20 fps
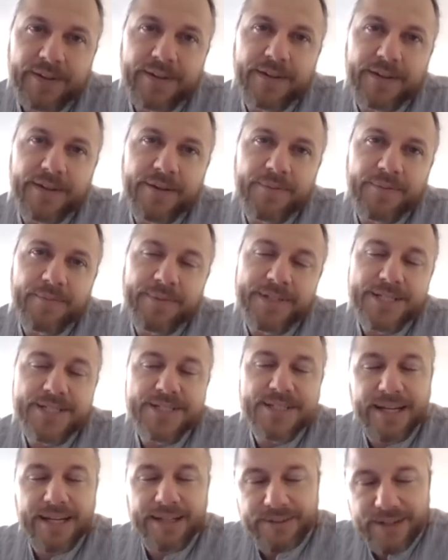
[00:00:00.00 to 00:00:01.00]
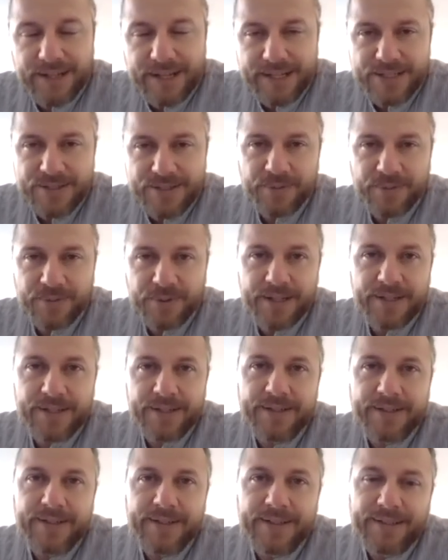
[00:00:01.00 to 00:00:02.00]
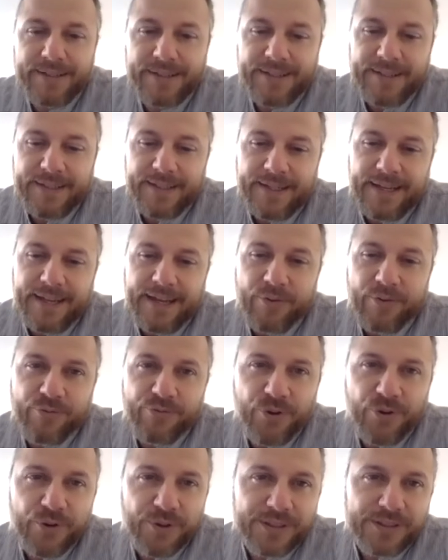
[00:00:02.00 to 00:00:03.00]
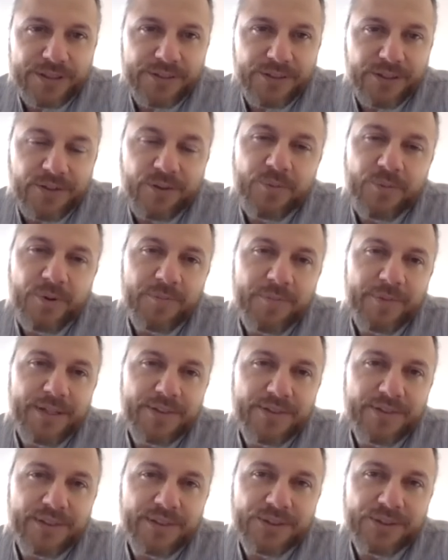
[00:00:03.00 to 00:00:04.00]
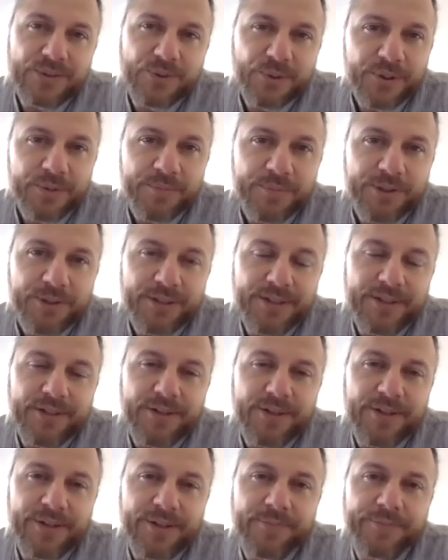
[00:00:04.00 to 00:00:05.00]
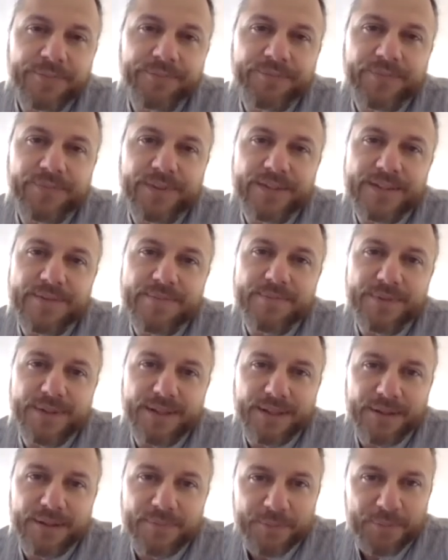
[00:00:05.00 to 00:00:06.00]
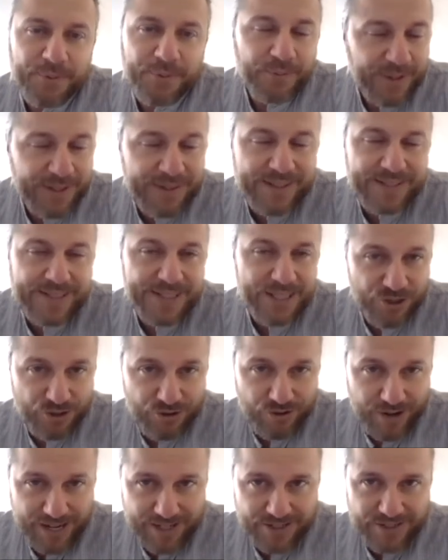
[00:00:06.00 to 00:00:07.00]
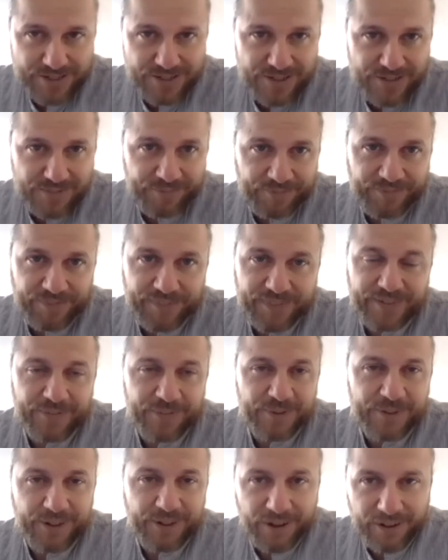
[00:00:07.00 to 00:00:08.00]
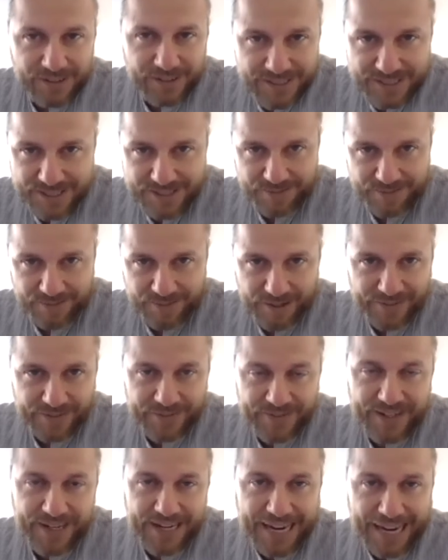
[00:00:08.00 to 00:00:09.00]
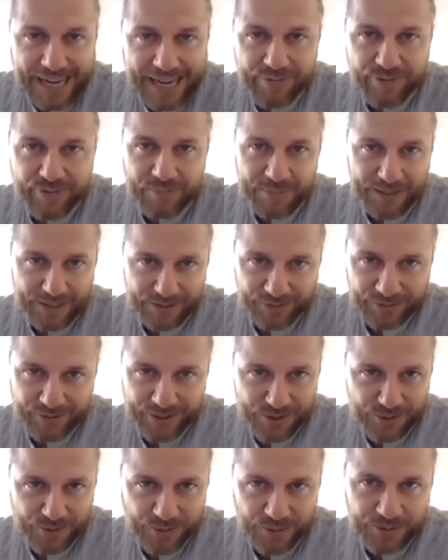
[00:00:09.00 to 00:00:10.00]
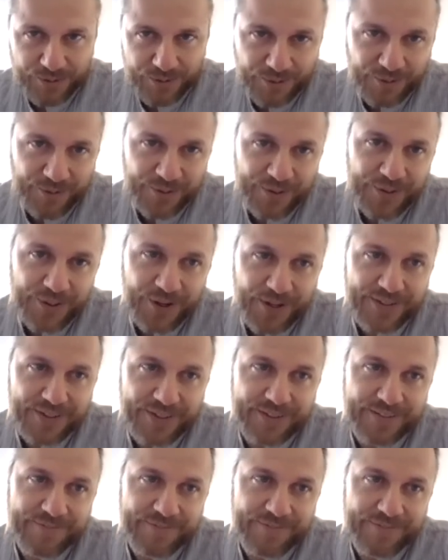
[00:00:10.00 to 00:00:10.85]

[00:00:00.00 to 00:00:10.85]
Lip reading: in a standardized way, and focus not on one mental disorder, but on people with distress, regardless whether they have a mental disorder or not.